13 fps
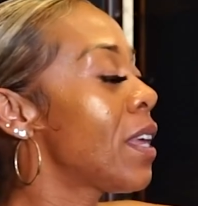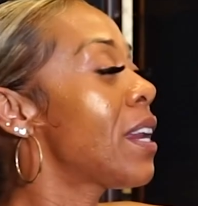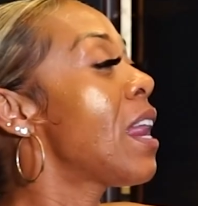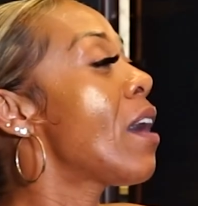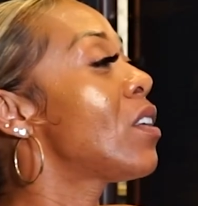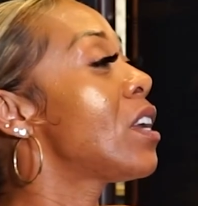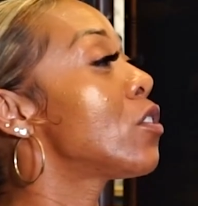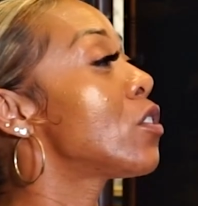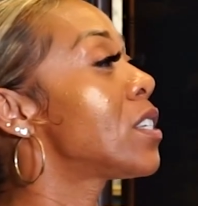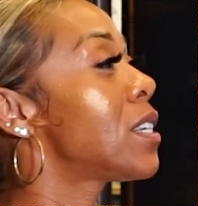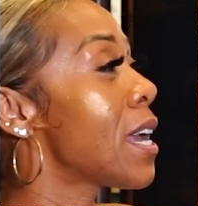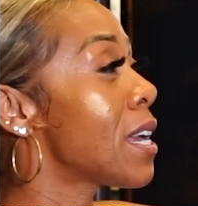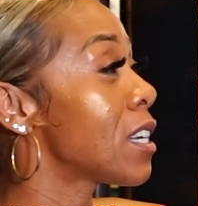didn't have an
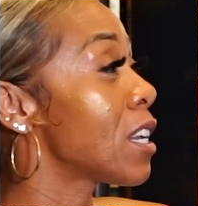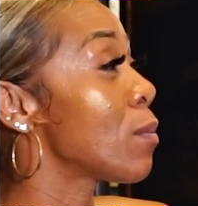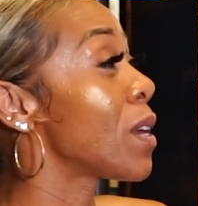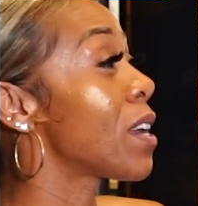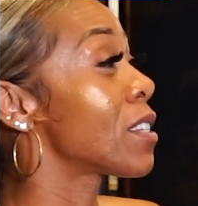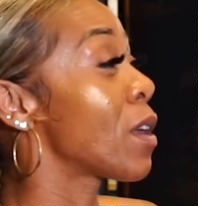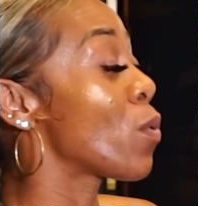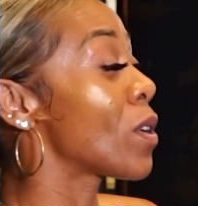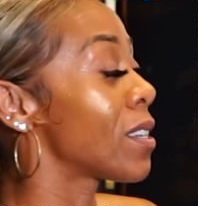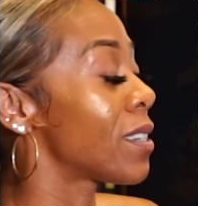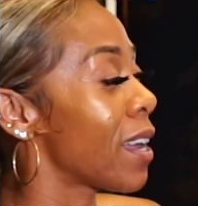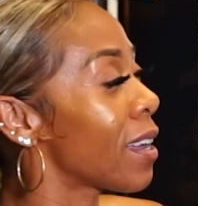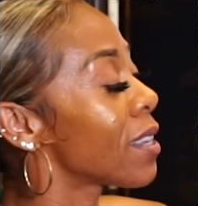understanding because they
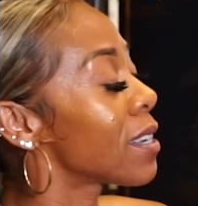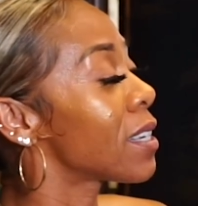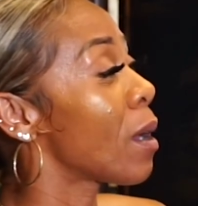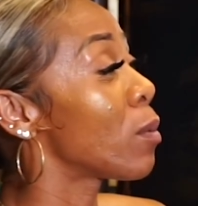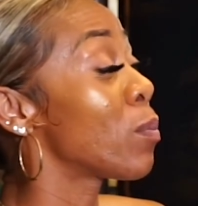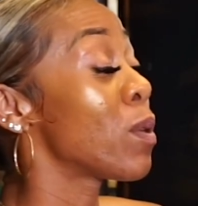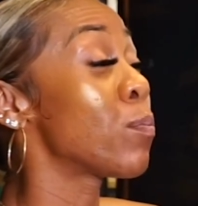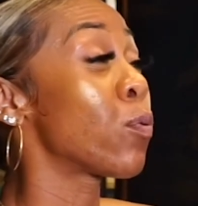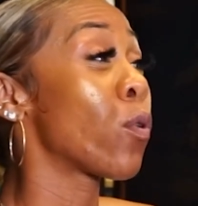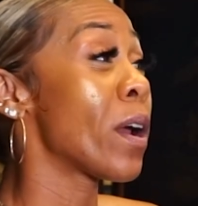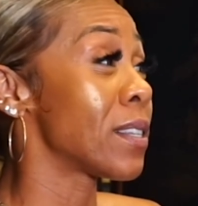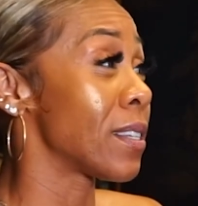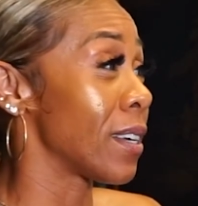wasn't taking the time to be
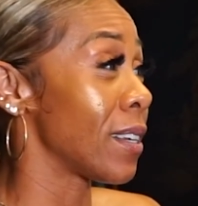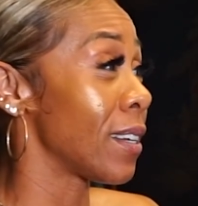present.